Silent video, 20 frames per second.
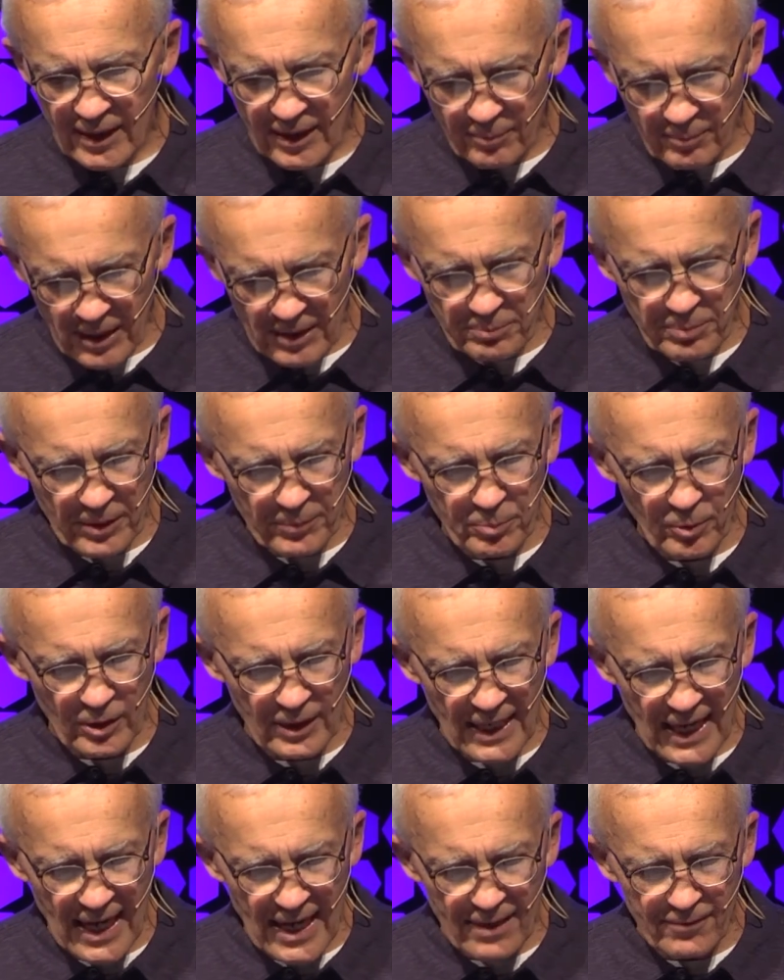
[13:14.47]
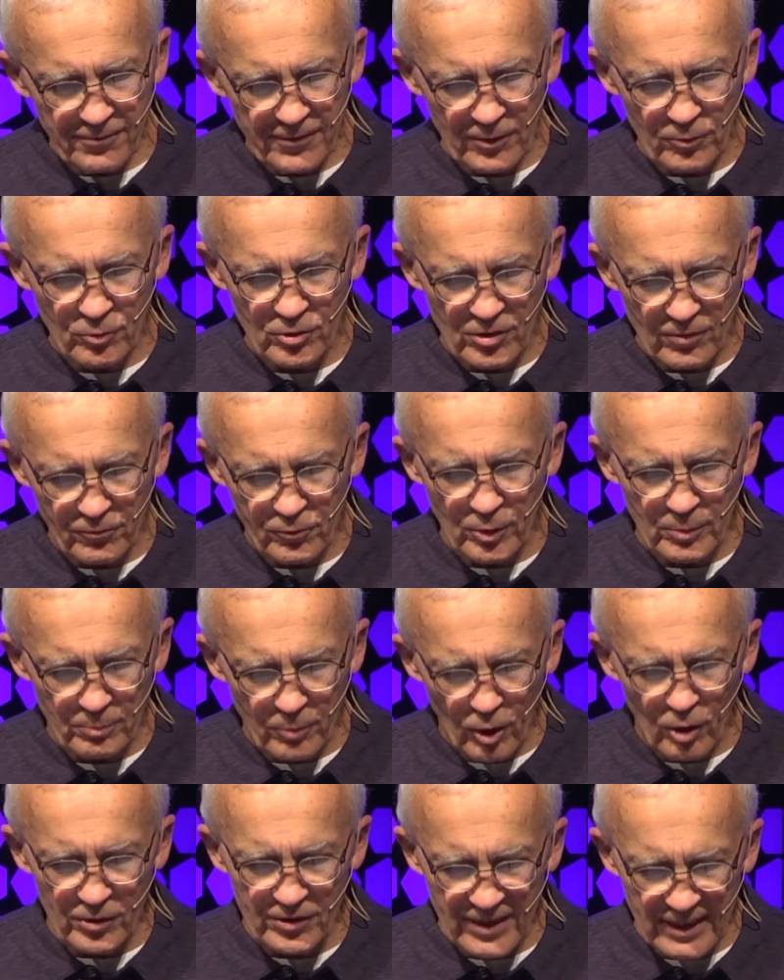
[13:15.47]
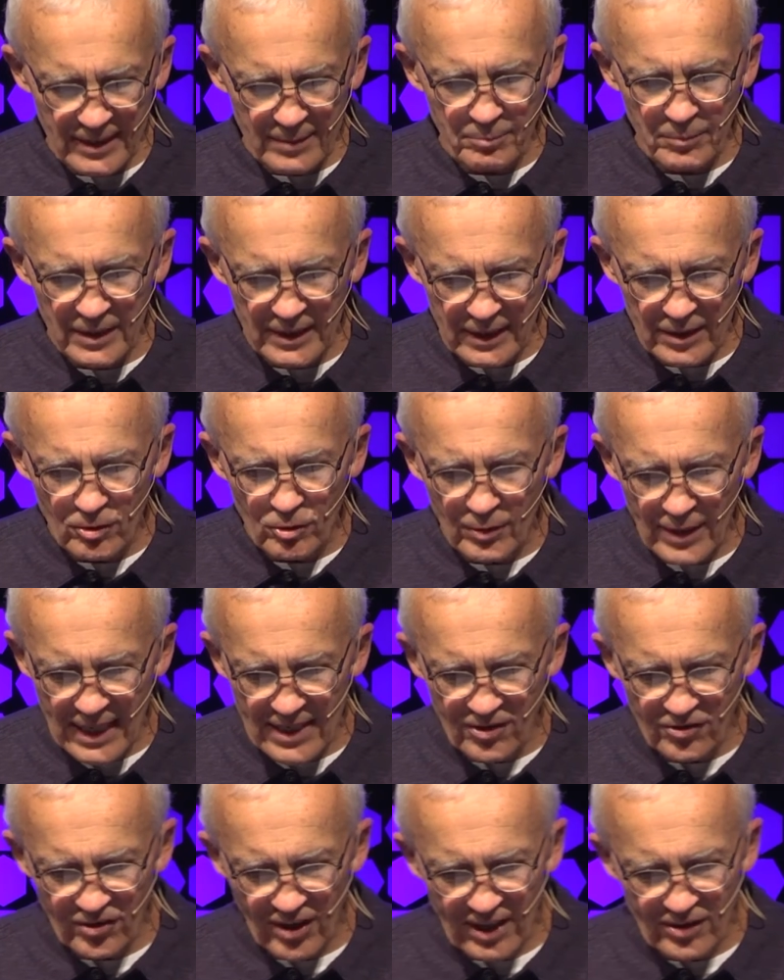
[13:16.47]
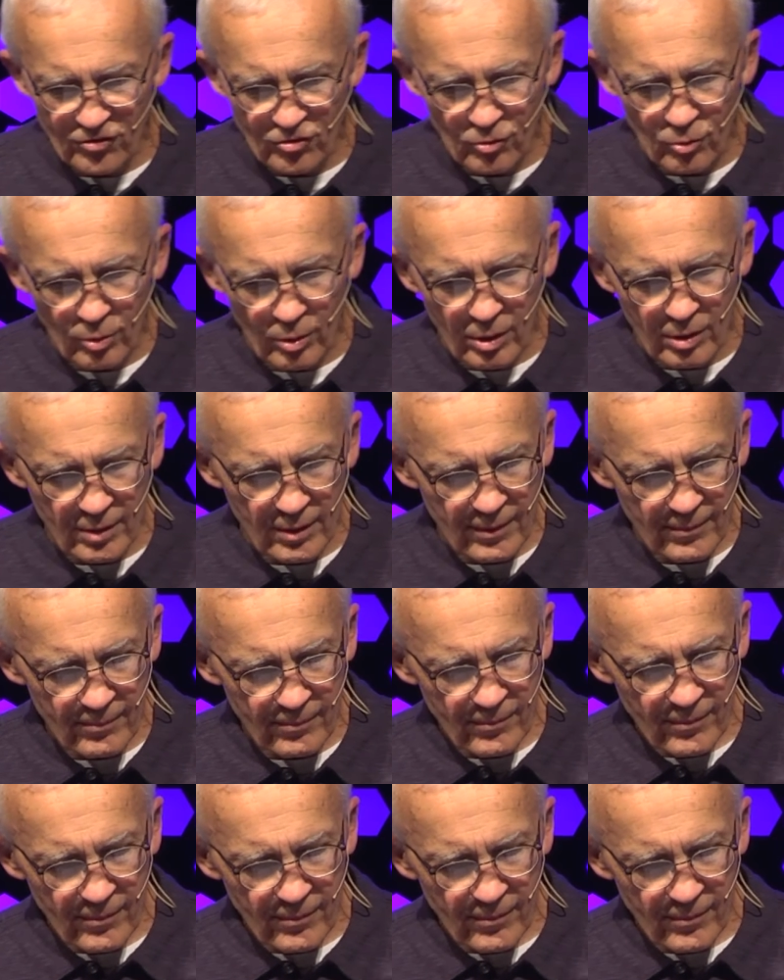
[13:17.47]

He made people laugh. He was a football team leader at his high school,